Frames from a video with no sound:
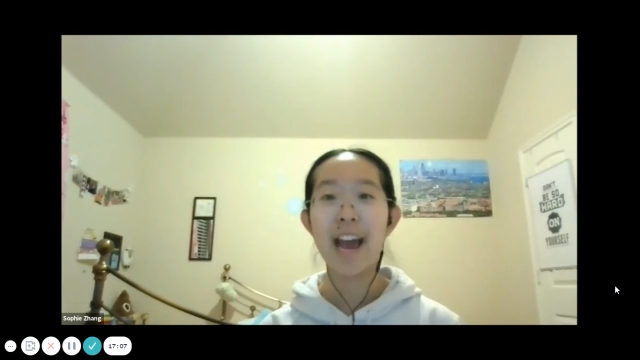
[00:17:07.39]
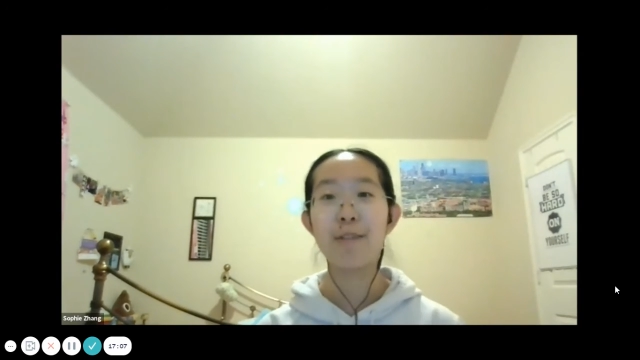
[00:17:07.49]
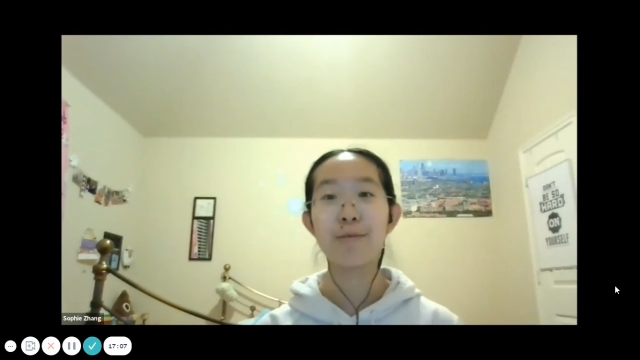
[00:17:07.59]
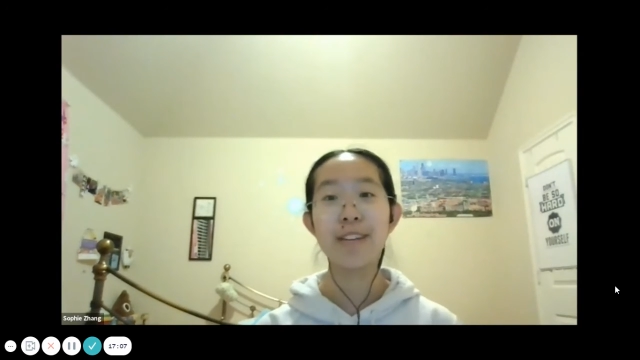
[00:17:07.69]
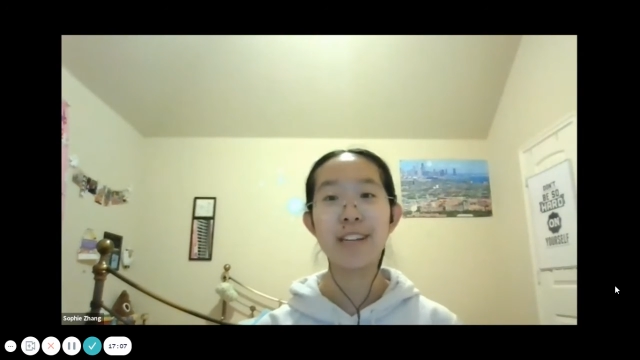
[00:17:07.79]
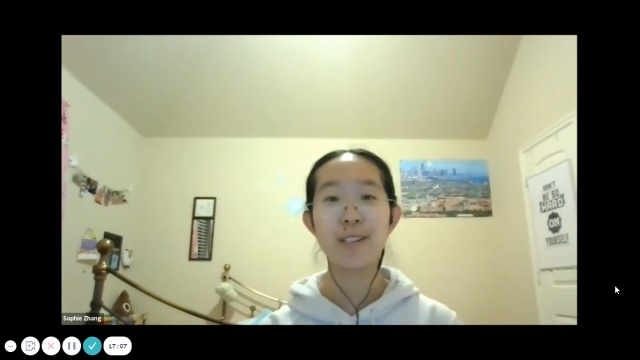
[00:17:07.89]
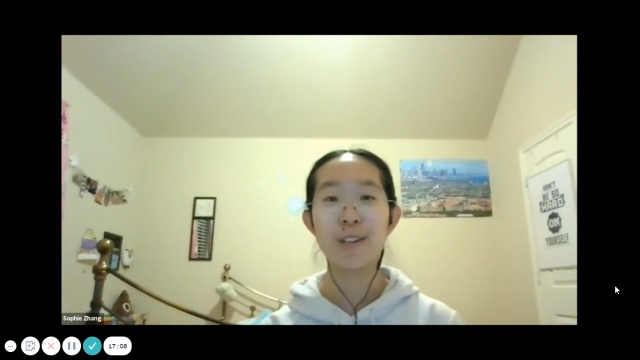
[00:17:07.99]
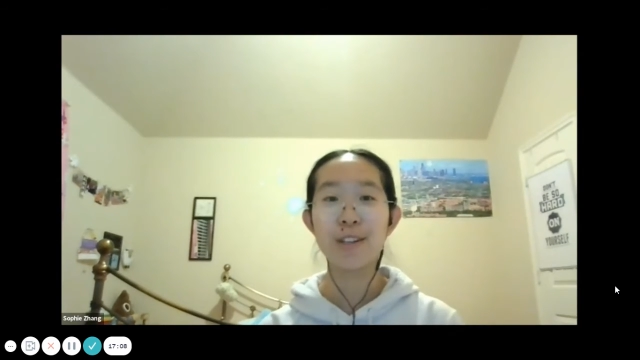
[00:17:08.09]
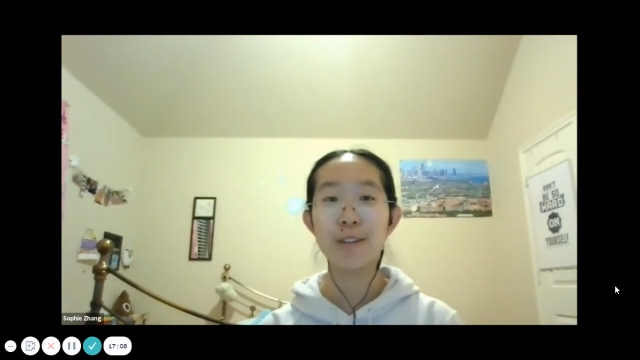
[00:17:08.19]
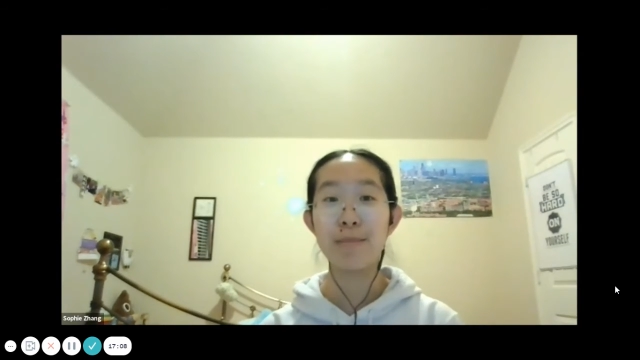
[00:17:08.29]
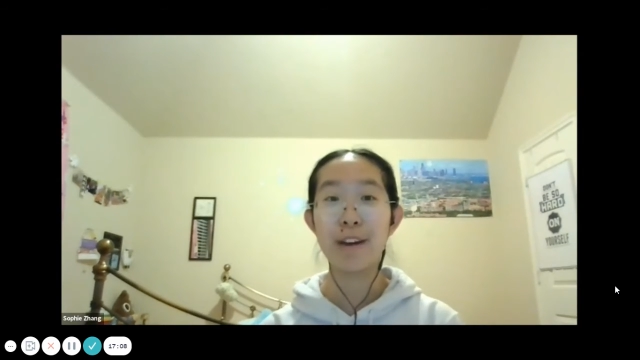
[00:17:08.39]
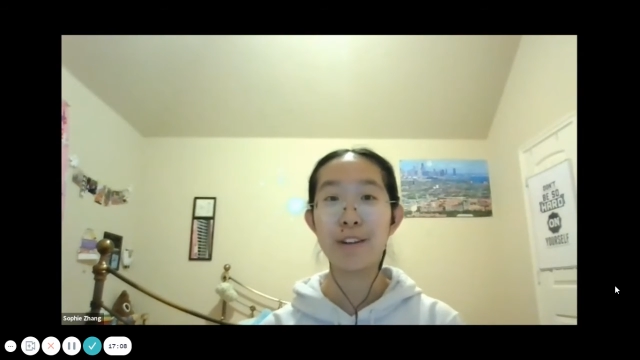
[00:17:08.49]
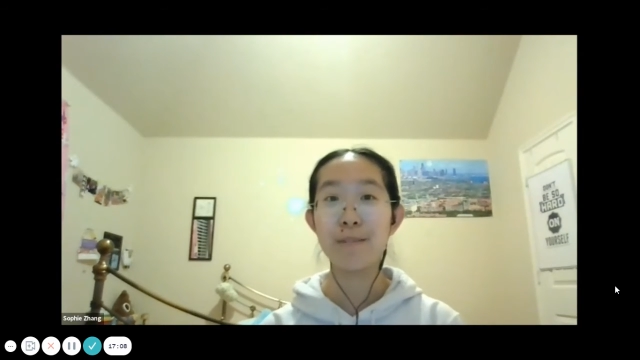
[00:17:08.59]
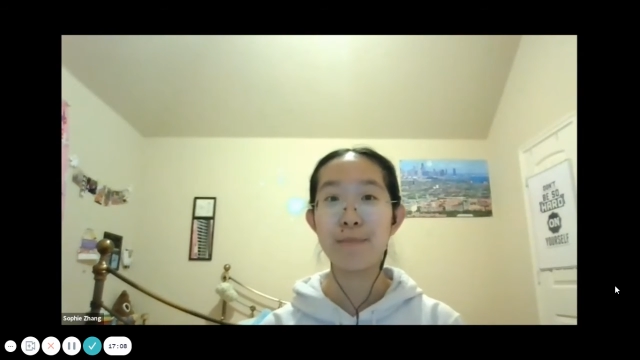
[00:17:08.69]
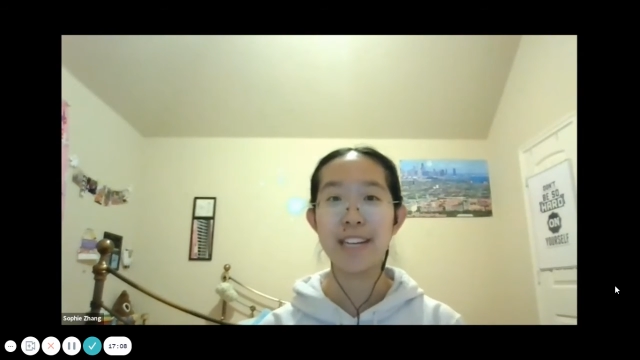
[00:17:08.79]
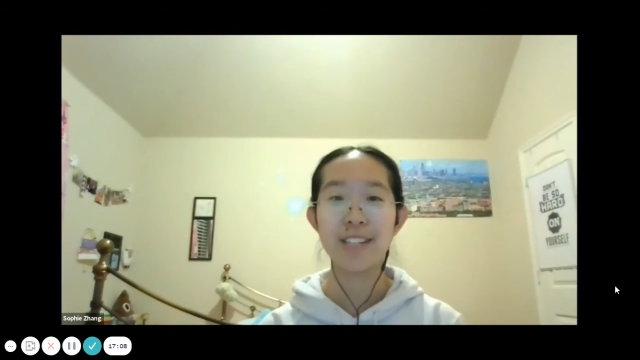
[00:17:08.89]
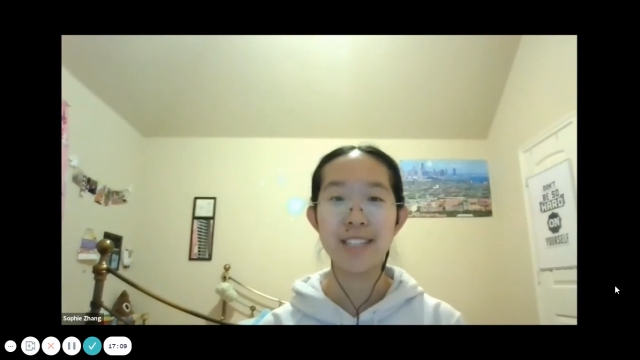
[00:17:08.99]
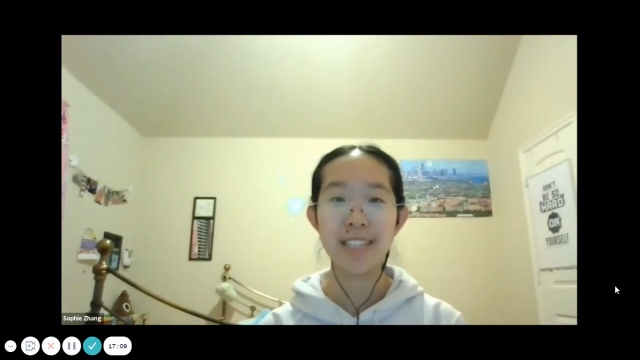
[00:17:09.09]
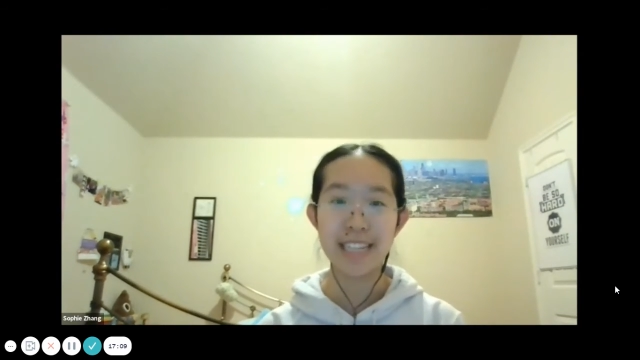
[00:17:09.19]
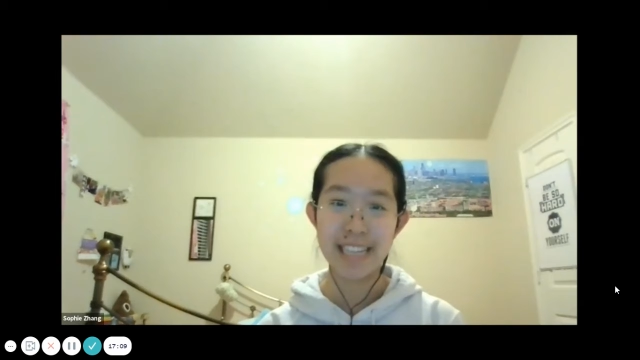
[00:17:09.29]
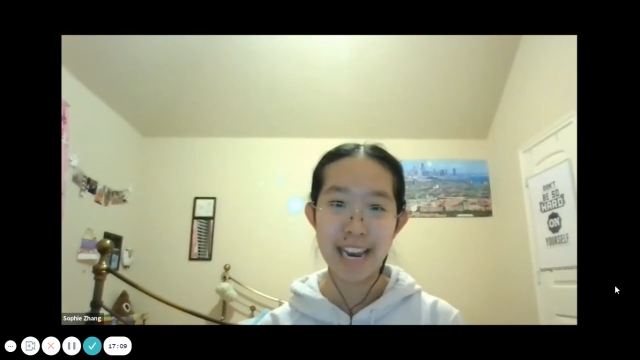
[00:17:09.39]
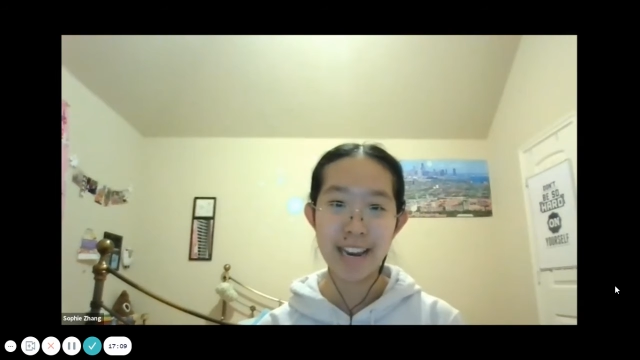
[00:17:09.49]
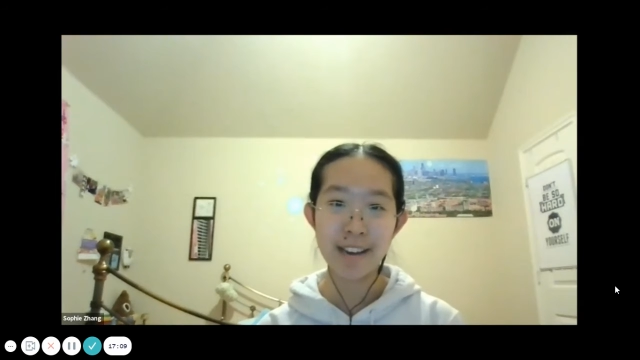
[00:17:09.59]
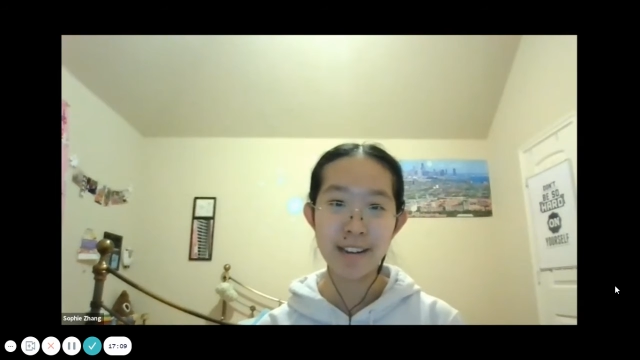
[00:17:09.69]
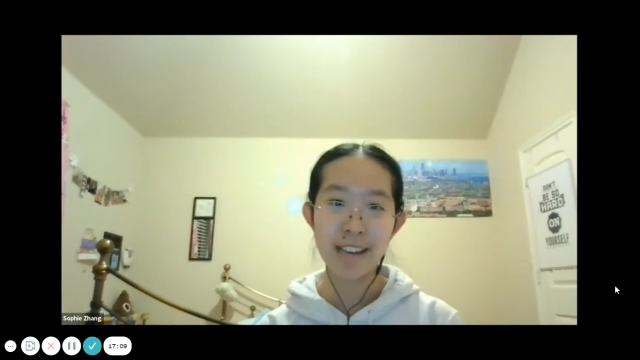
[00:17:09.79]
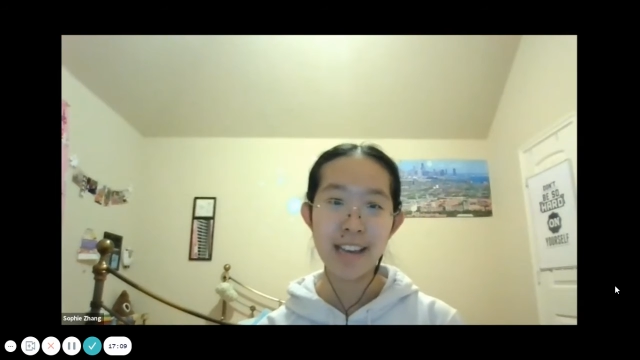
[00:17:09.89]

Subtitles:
I would read a certain amount of pages a day.